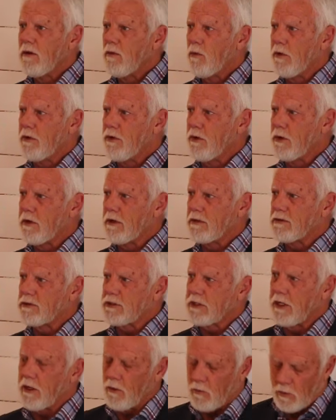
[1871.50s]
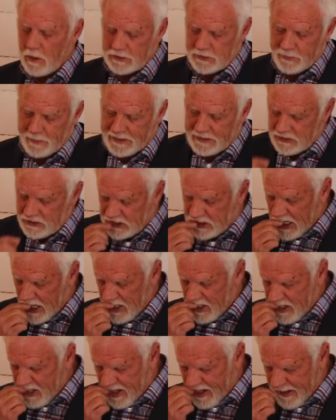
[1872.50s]
when you consider what's being
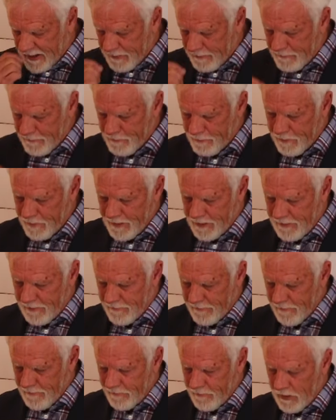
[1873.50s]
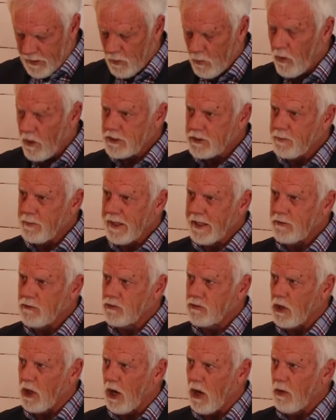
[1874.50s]
said there and what's
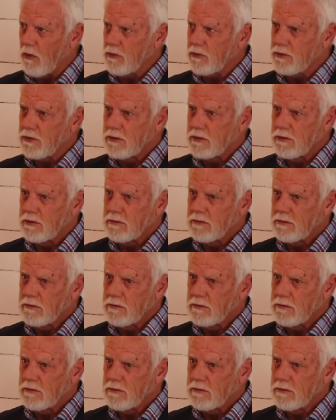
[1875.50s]
being taught